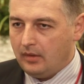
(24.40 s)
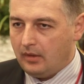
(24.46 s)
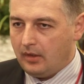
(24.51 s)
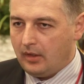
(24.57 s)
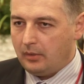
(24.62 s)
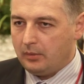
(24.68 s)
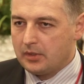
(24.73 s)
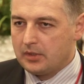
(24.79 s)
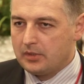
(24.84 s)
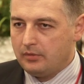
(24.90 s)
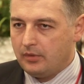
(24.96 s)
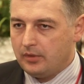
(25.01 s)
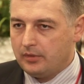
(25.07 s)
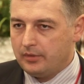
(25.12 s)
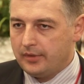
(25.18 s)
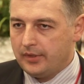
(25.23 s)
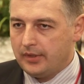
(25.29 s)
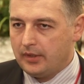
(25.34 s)
I was
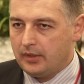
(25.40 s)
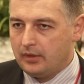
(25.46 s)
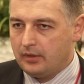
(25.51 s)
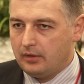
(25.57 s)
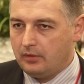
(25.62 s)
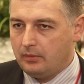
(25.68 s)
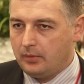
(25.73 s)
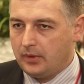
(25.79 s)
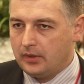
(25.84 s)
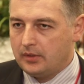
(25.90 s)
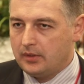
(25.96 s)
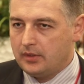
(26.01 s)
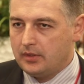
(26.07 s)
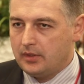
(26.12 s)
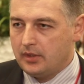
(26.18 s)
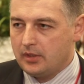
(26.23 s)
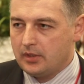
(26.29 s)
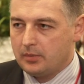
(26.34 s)
wondering what
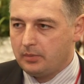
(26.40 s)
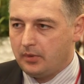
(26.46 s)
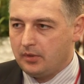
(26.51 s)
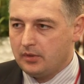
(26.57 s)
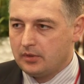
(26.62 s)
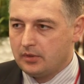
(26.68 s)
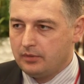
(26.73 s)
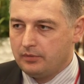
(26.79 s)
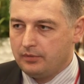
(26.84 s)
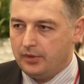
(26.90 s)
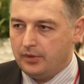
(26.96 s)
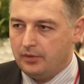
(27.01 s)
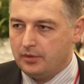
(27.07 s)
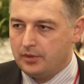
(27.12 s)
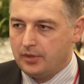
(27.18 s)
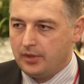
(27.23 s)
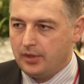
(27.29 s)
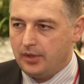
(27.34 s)
is the response of
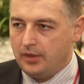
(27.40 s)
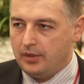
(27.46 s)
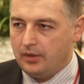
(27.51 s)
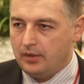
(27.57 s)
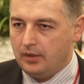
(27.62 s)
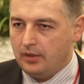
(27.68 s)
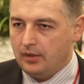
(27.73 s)
industry